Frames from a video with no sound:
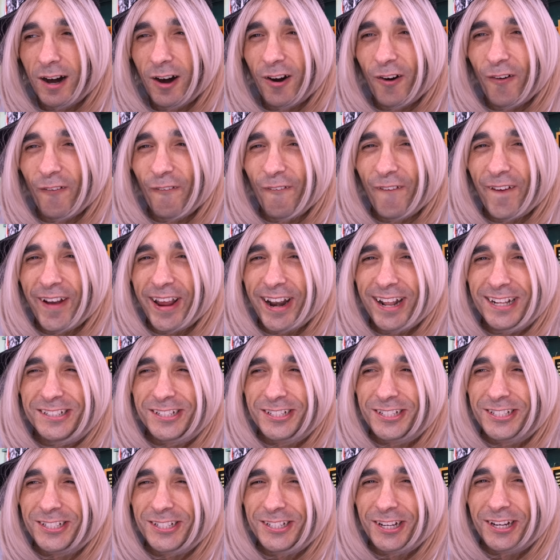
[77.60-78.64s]
Oh wait, I
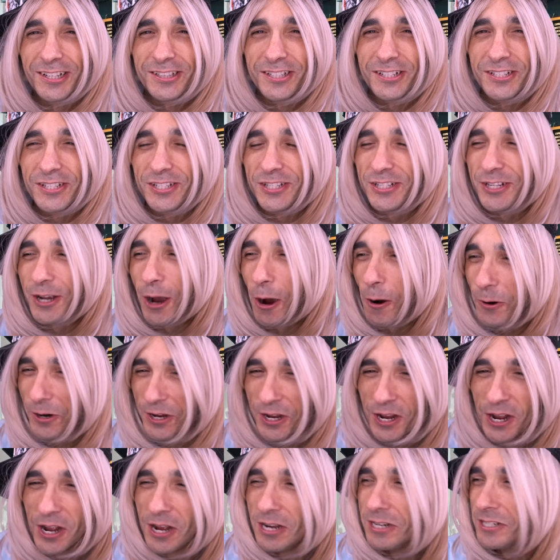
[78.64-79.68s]
just got the joke.